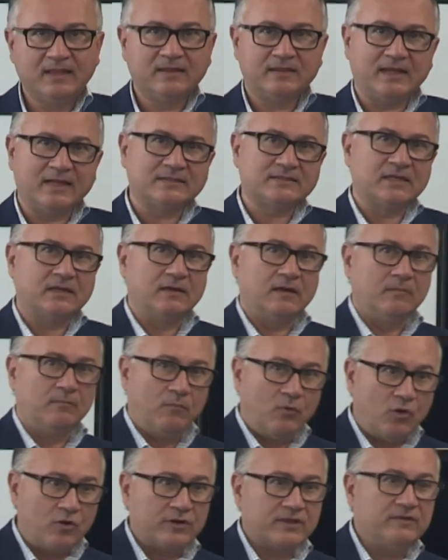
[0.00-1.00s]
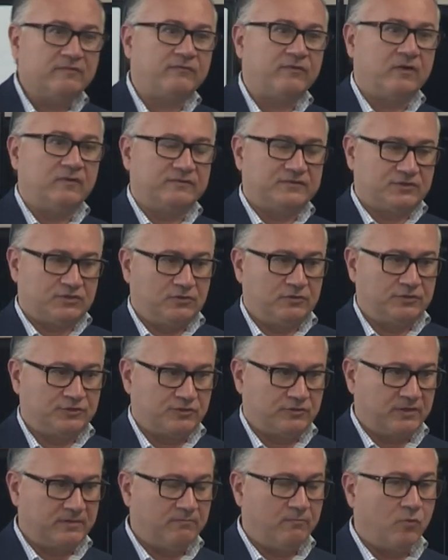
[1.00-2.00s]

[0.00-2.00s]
That's a little more involved surgery,